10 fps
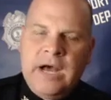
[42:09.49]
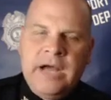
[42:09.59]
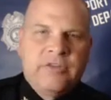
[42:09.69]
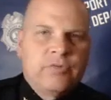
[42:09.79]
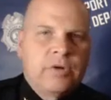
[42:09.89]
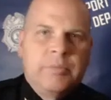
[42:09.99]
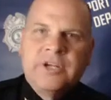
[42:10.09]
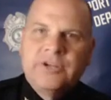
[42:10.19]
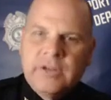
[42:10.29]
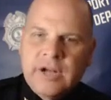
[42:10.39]
I just want to
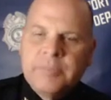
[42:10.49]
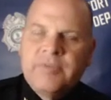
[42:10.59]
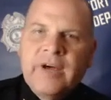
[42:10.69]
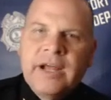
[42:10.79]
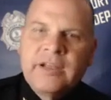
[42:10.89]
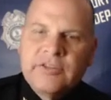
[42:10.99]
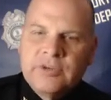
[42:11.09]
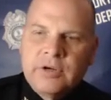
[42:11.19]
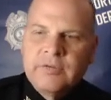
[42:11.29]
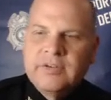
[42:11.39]
make sure that I'm providing a
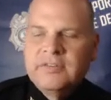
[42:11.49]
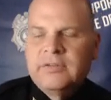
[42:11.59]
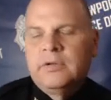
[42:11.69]
service